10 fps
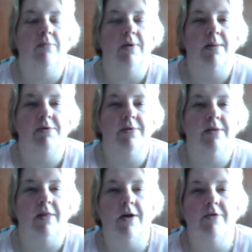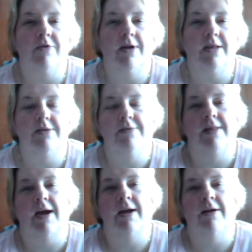When I'm doing the laundry and
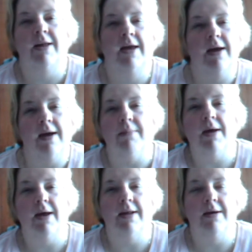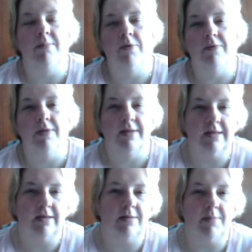doing the ironing, I'm kind of
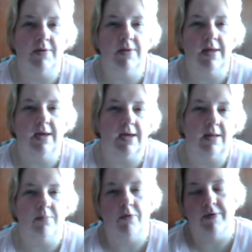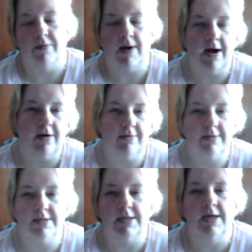listening to music and moving
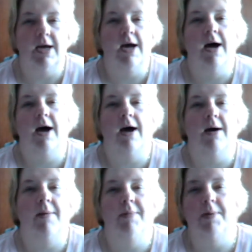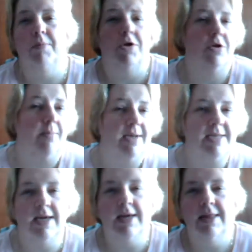around. When I'm brushing my
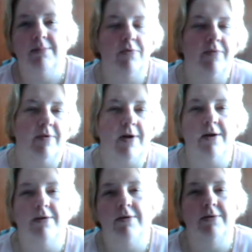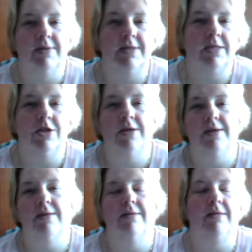teeth and moving around, doing the
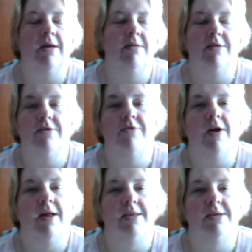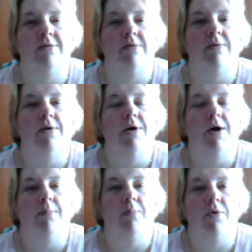dishes, I just try to
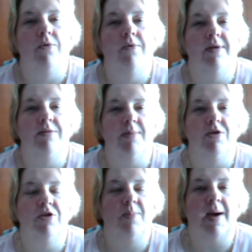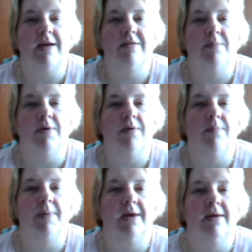move as much as
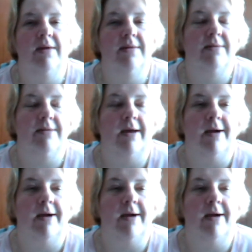possible because